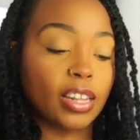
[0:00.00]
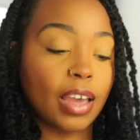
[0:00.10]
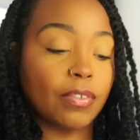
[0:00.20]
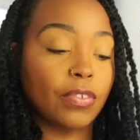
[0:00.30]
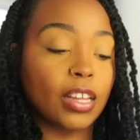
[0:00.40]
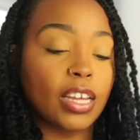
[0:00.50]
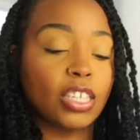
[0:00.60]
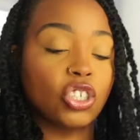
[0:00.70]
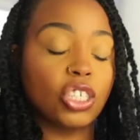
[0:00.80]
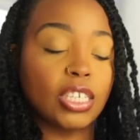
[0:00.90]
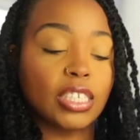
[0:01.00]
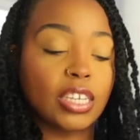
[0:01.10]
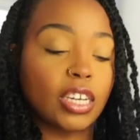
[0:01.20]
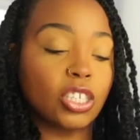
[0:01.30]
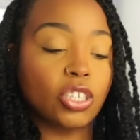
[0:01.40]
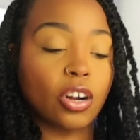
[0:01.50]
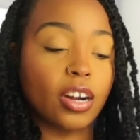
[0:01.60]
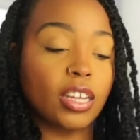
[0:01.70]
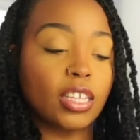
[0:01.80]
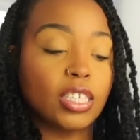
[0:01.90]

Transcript: life i feel like it's just getting started